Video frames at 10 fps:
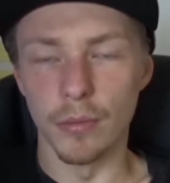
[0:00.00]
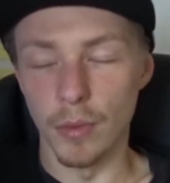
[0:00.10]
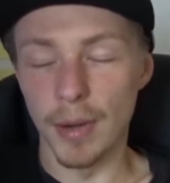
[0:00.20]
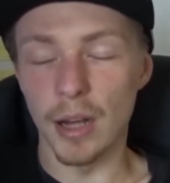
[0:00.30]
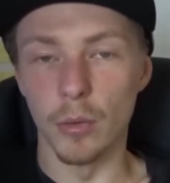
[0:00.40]

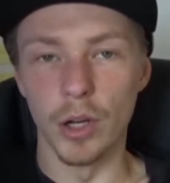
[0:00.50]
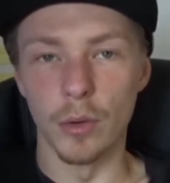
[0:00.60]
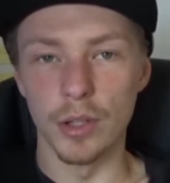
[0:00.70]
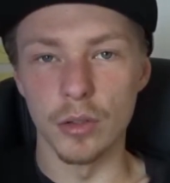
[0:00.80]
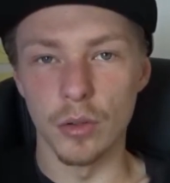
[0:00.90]
the Black
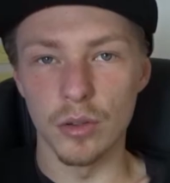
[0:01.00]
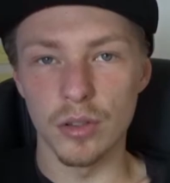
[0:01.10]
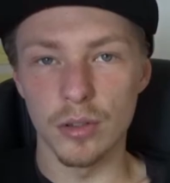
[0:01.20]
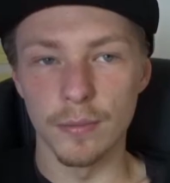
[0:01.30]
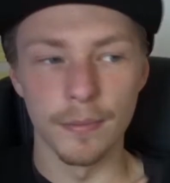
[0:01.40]
Widow
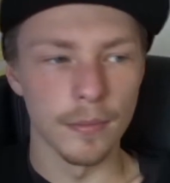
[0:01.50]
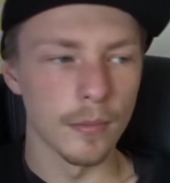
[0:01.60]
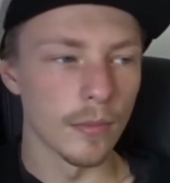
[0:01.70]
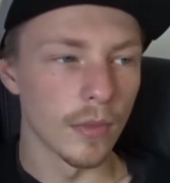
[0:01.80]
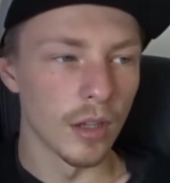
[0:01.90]
exhaust,
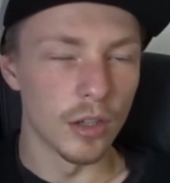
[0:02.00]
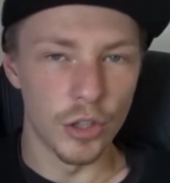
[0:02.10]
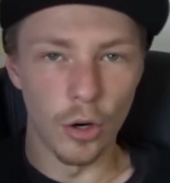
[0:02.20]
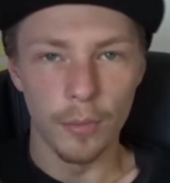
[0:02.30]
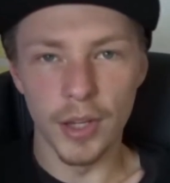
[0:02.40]

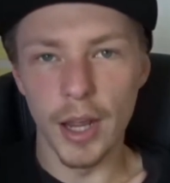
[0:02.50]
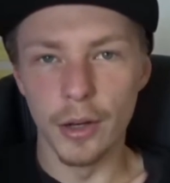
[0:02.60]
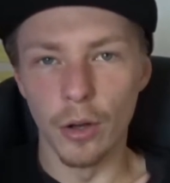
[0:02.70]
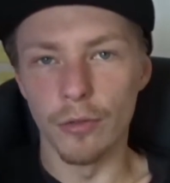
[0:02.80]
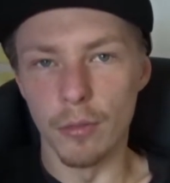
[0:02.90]
chopped the
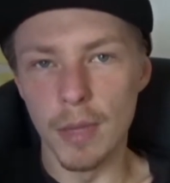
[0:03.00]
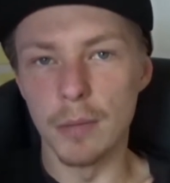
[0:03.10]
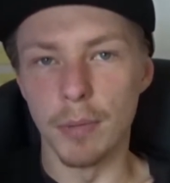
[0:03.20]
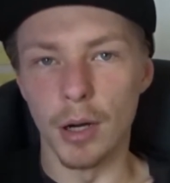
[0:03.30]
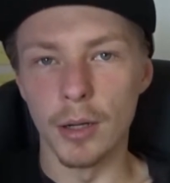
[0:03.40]
end off the
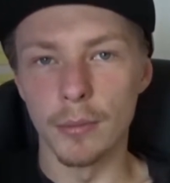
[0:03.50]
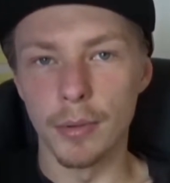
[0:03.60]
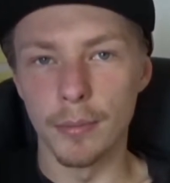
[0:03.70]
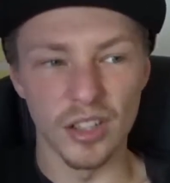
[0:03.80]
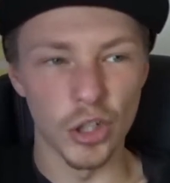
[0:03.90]
mid pipe
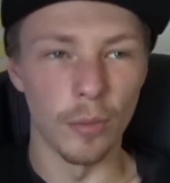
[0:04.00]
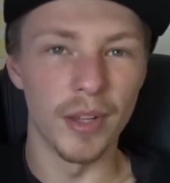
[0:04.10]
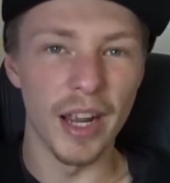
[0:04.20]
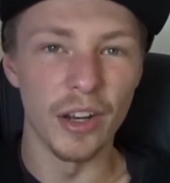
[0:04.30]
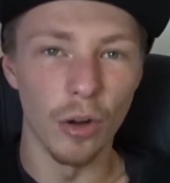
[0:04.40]
and chopped
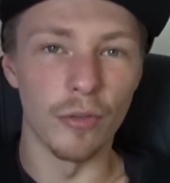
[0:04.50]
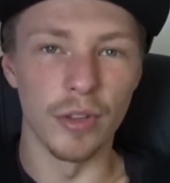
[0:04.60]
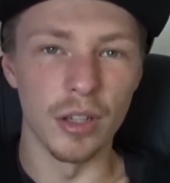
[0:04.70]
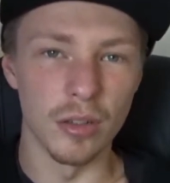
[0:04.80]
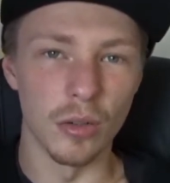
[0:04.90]
the end off
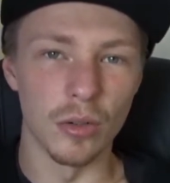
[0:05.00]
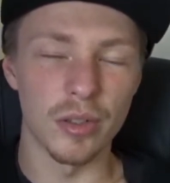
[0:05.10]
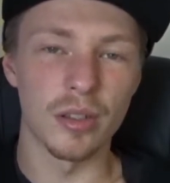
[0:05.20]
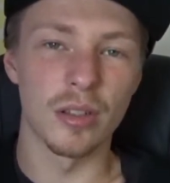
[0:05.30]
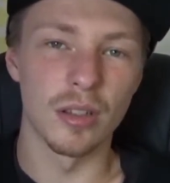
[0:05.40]
the
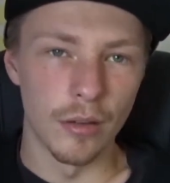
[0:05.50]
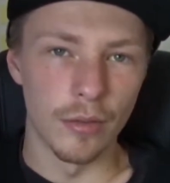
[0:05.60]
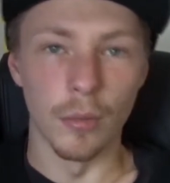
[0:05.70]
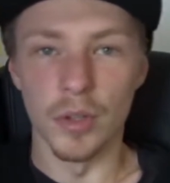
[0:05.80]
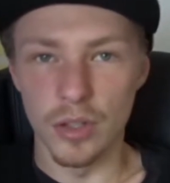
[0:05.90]
exhaust
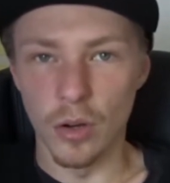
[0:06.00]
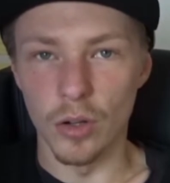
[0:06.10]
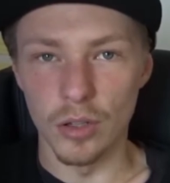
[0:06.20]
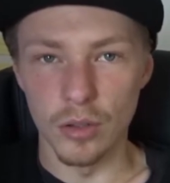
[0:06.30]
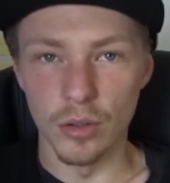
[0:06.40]
from the
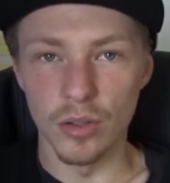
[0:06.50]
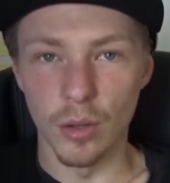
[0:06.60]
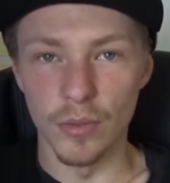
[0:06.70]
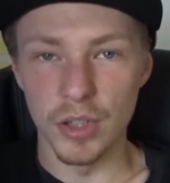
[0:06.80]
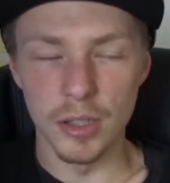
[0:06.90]
stock exhaust,
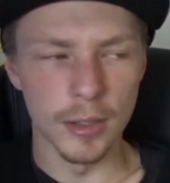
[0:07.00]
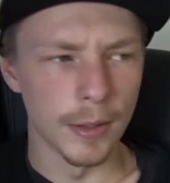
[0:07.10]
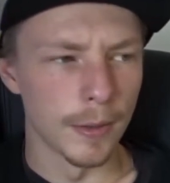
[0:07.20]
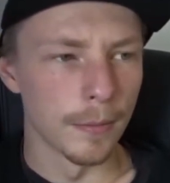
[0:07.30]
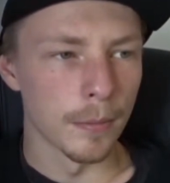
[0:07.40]
obviously,
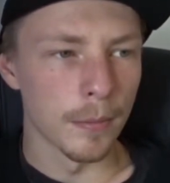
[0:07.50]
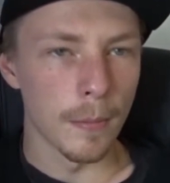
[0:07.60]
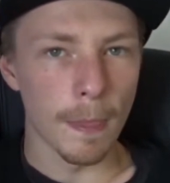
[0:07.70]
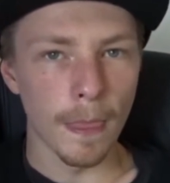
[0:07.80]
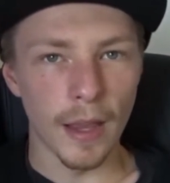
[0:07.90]

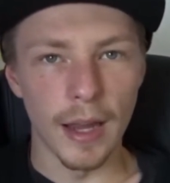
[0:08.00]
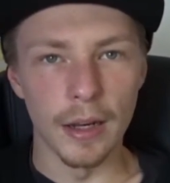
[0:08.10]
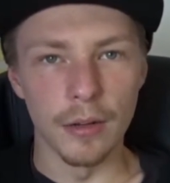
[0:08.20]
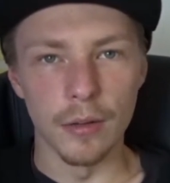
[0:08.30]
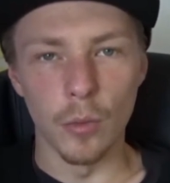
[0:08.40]

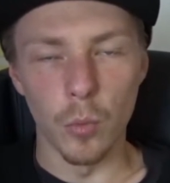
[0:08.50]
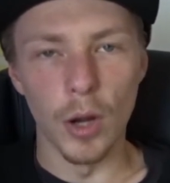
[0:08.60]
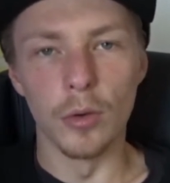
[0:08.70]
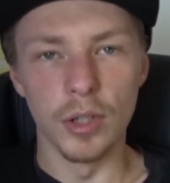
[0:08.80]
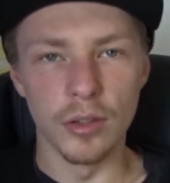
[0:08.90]
and
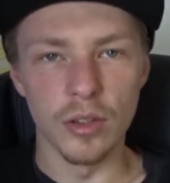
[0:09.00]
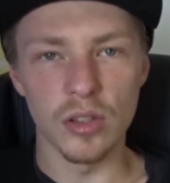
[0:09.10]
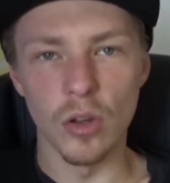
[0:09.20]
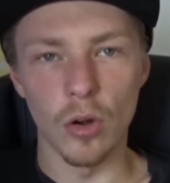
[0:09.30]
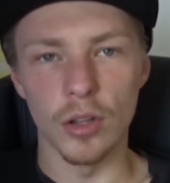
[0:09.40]
welded the
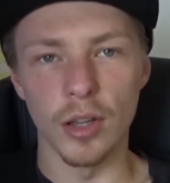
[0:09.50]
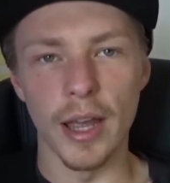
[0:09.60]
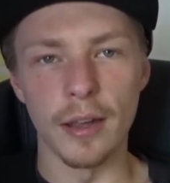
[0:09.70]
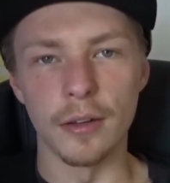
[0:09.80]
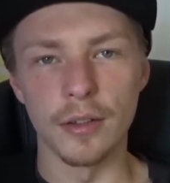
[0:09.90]
stock
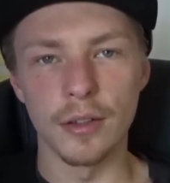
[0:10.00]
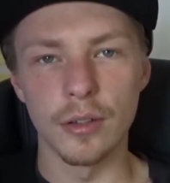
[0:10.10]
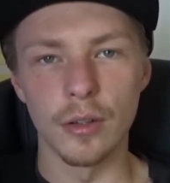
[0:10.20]
end